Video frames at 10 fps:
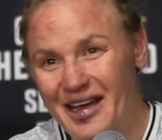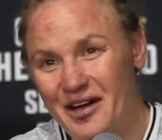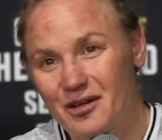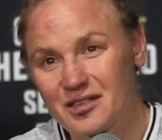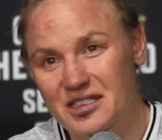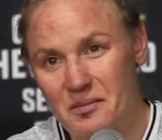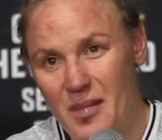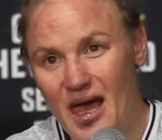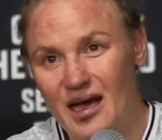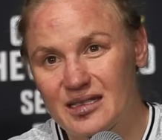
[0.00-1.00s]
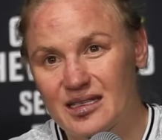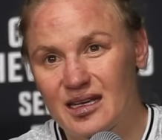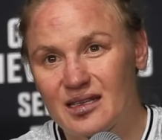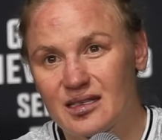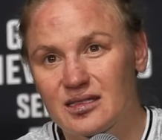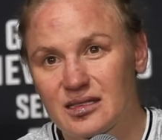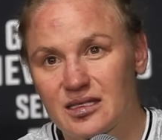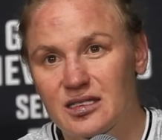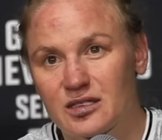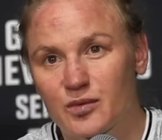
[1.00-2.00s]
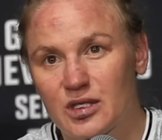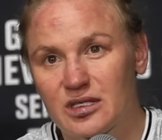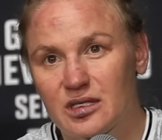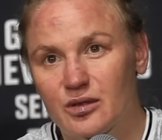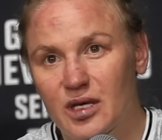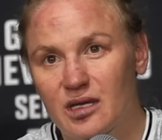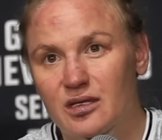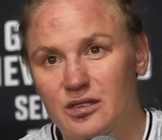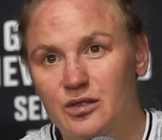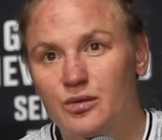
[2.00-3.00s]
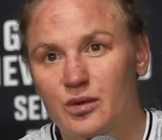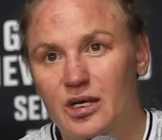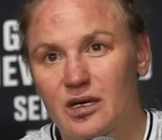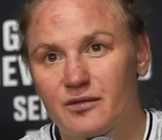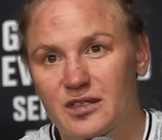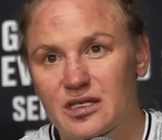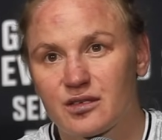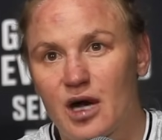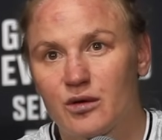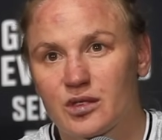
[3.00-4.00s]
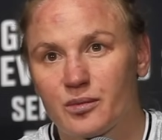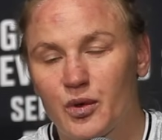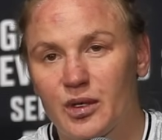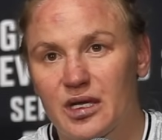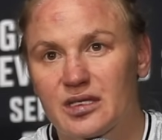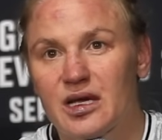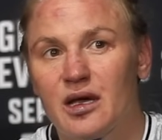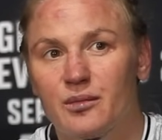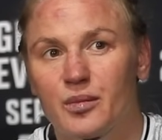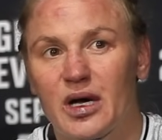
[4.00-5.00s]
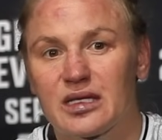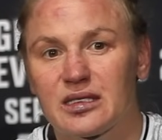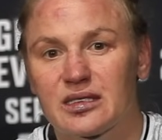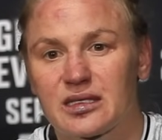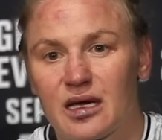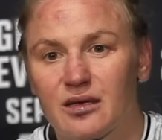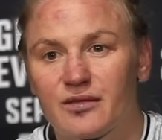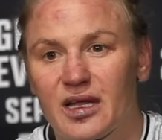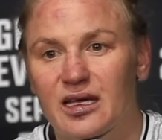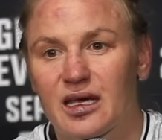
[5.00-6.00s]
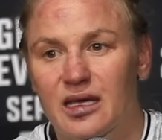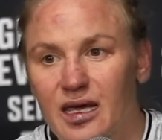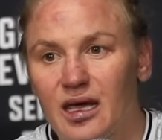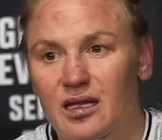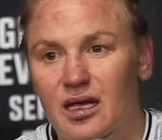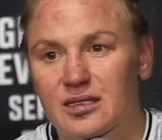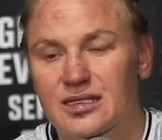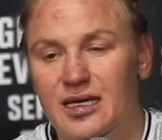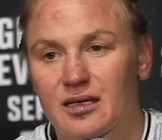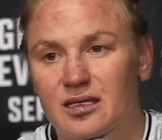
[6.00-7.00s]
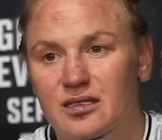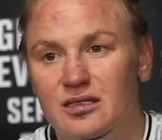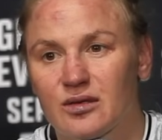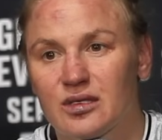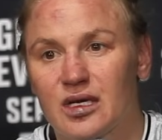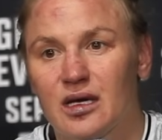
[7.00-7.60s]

on the mat, and this is what you cannot do with a ground opponent. But it's kind of like, again, I'm saying it's not